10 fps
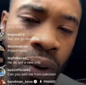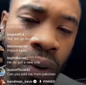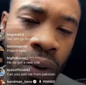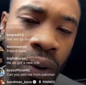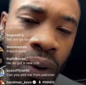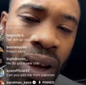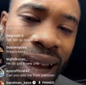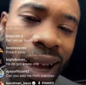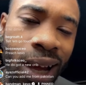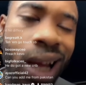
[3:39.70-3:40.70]
Hell
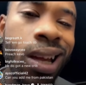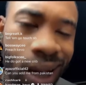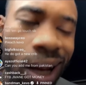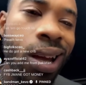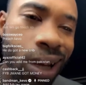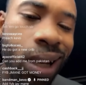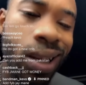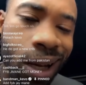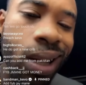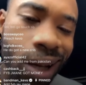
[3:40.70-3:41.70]
no. So how I know you
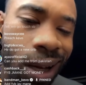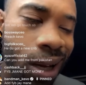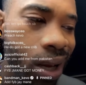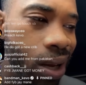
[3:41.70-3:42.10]
ain't finessing?